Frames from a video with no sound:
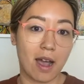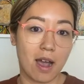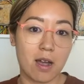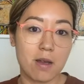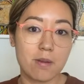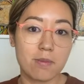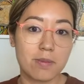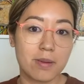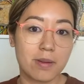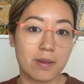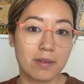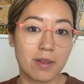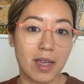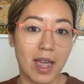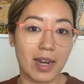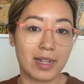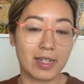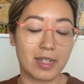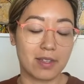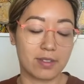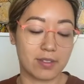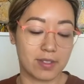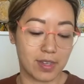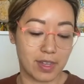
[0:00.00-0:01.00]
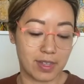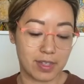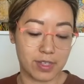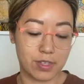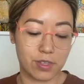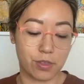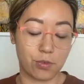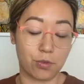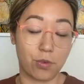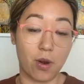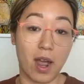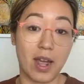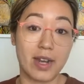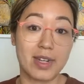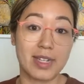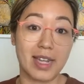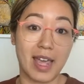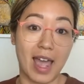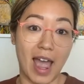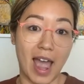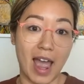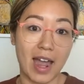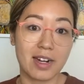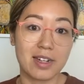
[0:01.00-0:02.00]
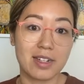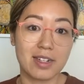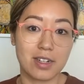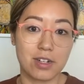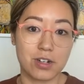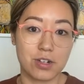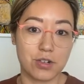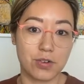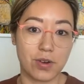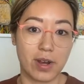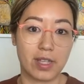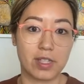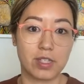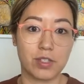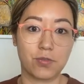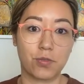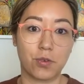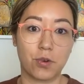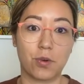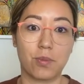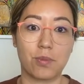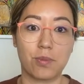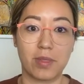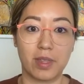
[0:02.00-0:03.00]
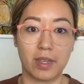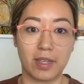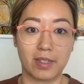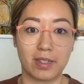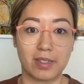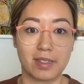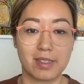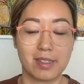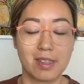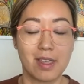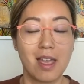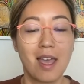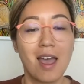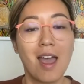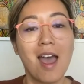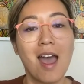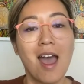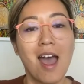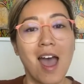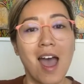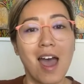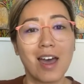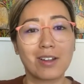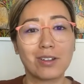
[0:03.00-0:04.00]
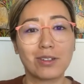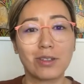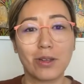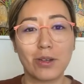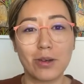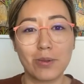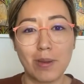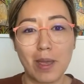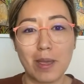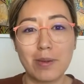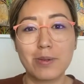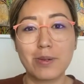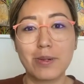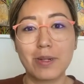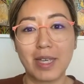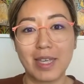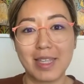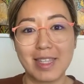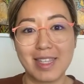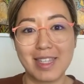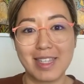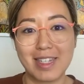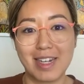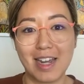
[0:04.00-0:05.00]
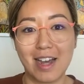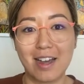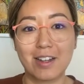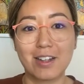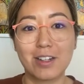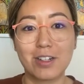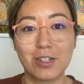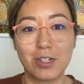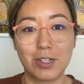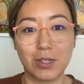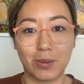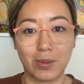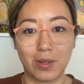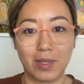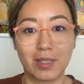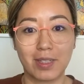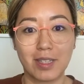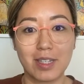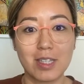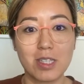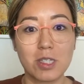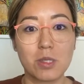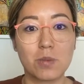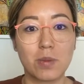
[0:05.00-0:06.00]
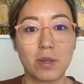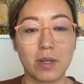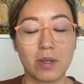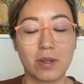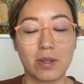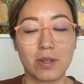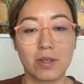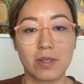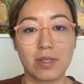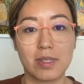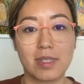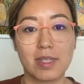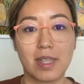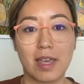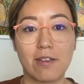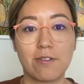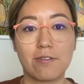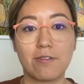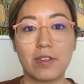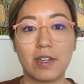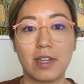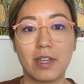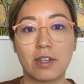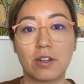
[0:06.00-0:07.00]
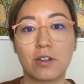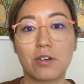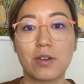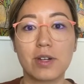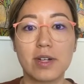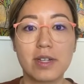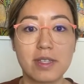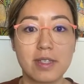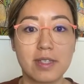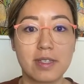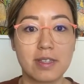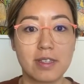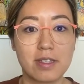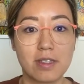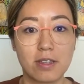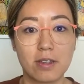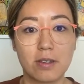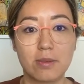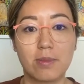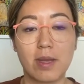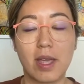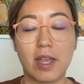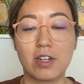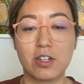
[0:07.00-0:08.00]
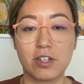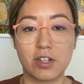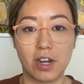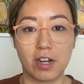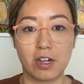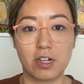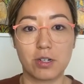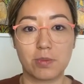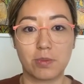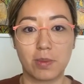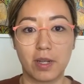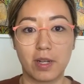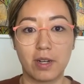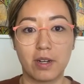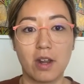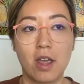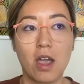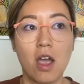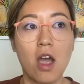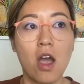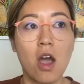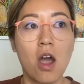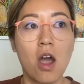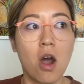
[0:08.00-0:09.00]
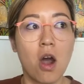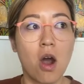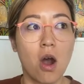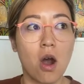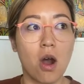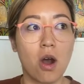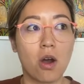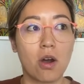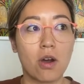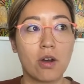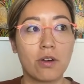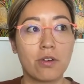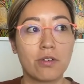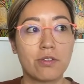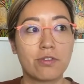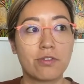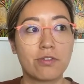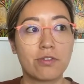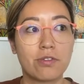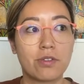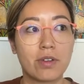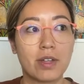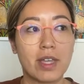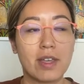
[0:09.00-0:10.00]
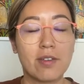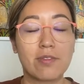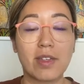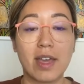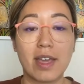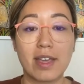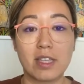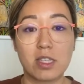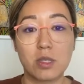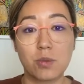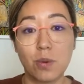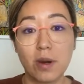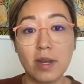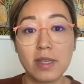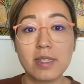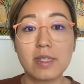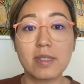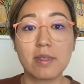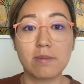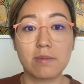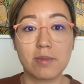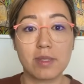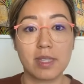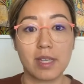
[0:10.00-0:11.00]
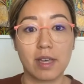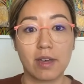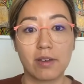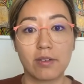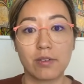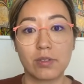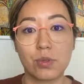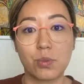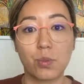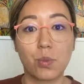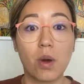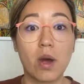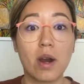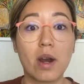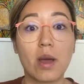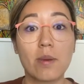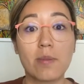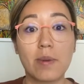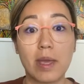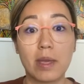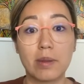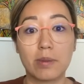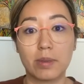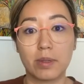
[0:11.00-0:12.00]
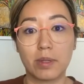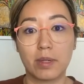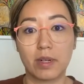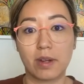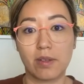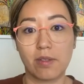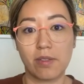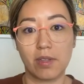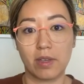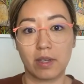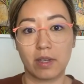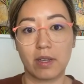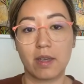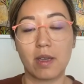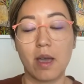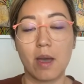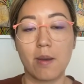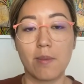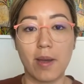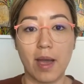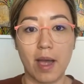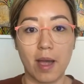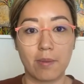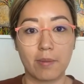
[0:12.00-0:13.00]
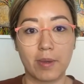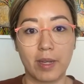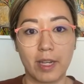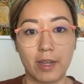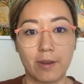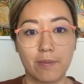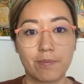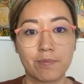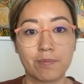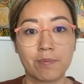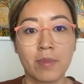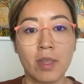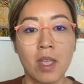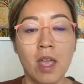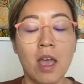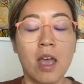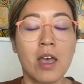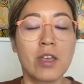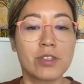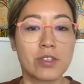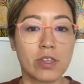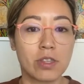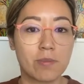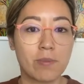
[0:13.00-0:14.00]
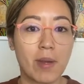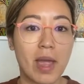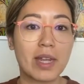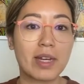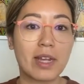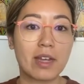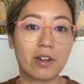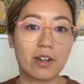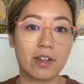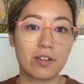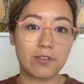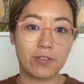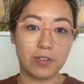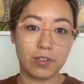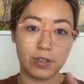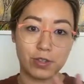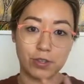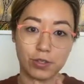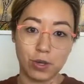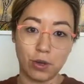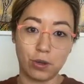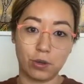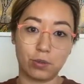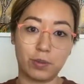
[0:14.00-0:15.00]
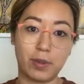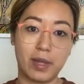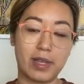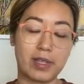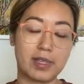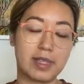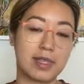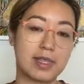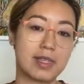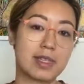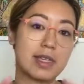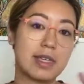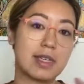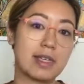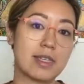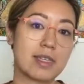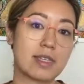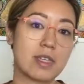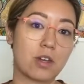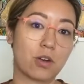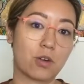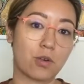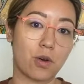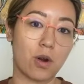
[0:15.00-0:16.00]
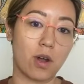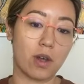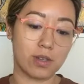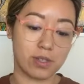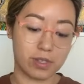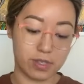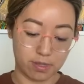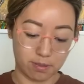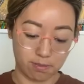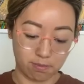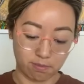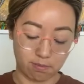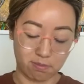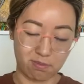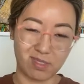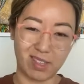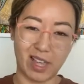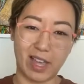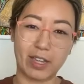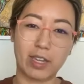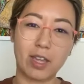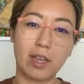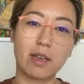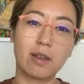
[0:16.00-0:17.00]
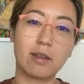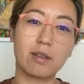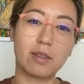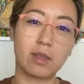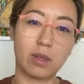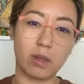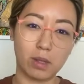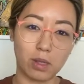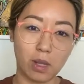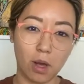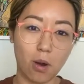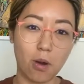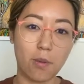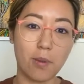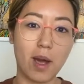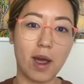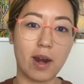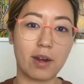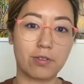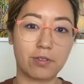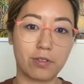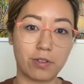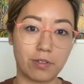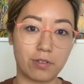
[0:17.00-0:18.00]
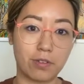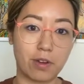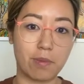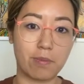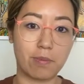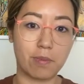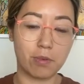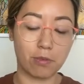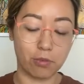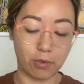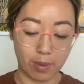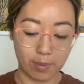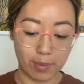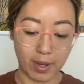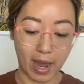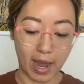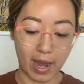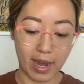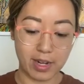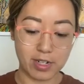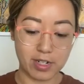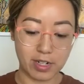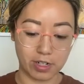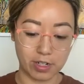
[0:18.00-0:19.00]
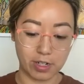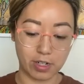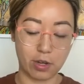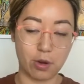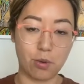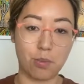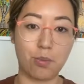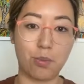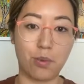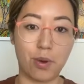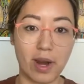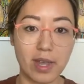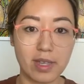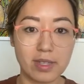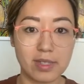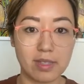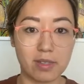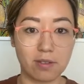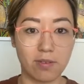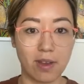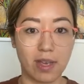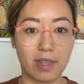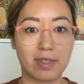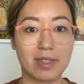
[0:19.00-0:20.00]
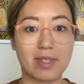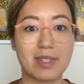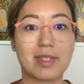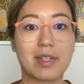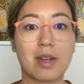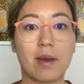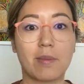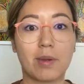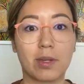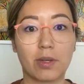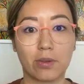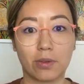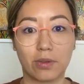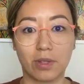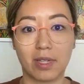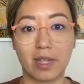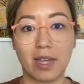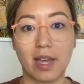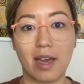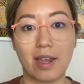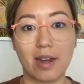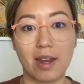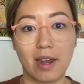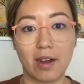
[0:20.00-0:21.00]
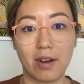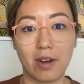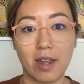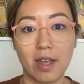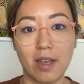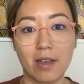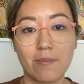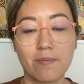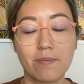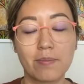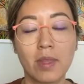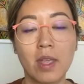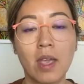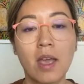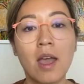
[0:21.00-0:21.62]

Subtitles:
up and gives us the right to act and transform things. And a lot of people get stuck doing this because they fear criticism and judgment of, if they express themselves, what are people going to think about me? So the main area for the solar plexus is across like the lower part of your rib cage, under your breasts, around the stomach or the gut area.